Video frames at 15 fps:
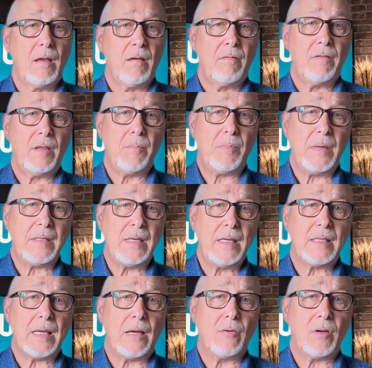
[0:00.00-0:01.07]
For the
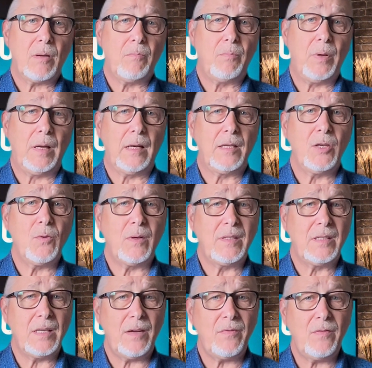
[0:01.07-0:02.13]
business outcome pillar, you
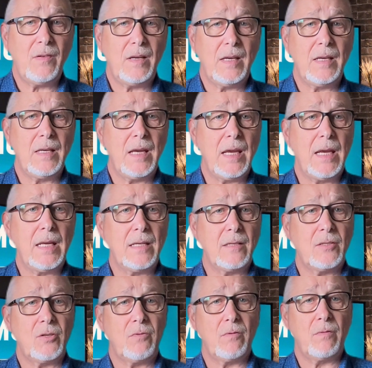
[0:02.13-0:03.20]
definitely need
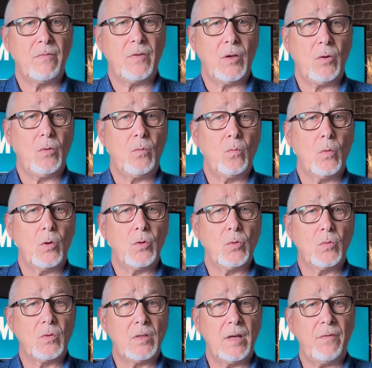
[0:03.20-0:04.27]
to review what
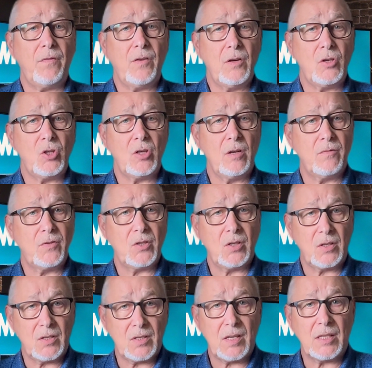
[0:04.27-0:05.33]
your definition of
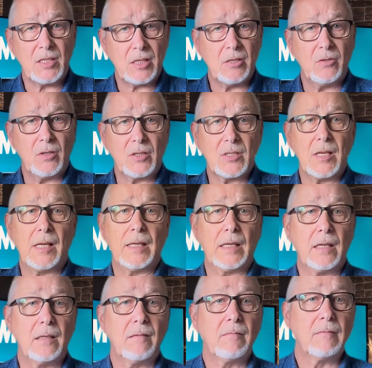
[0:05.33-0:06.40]
success looks
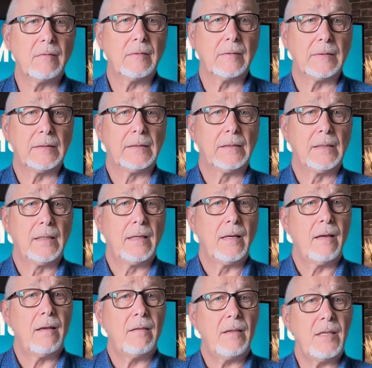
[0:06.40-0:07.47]
like.
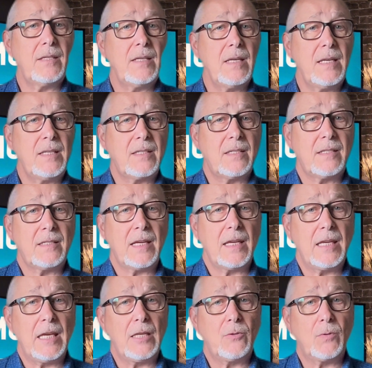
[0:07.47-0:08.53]
This needs to
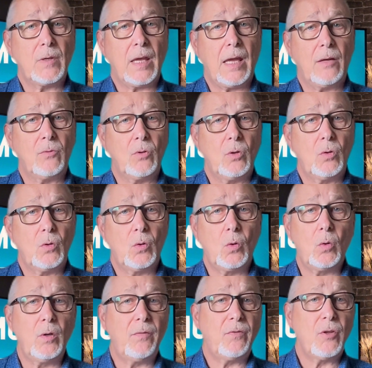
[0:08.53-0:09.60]
take into account
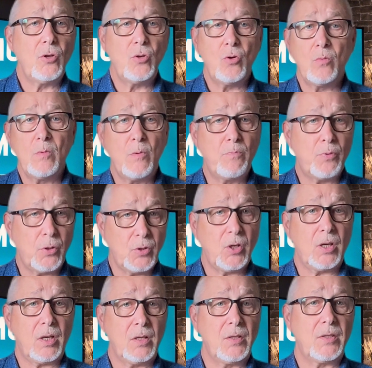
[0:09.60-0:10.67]
all of the normal
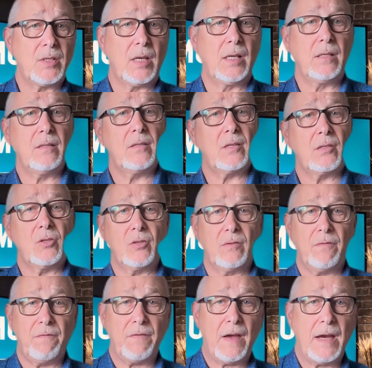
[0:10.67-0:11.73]
project concerns such as
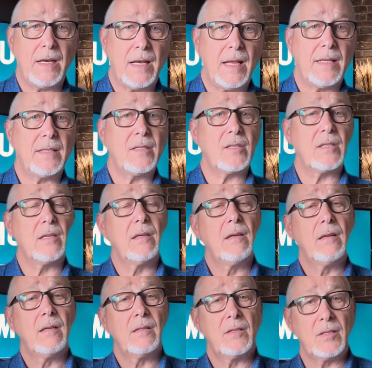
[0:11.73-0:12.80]
finance,
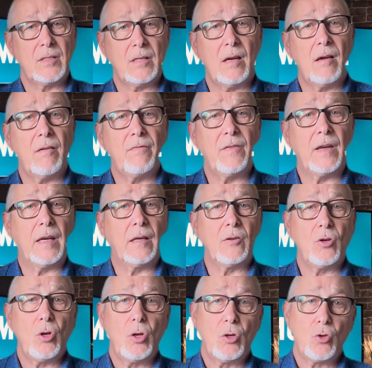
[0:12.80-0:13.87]
staffing,
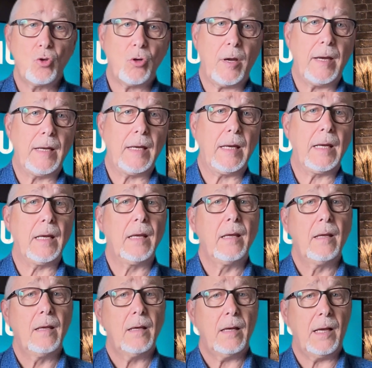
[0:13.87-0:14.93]
training
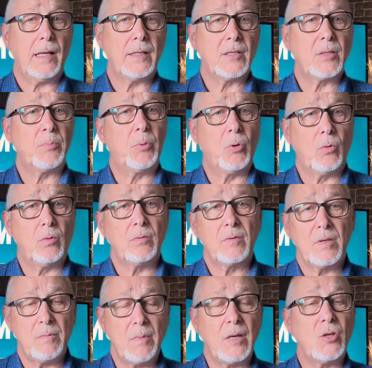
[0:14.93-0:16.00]
and support,
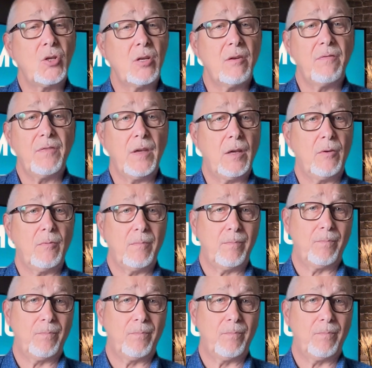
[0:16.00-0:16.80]
to mention a few.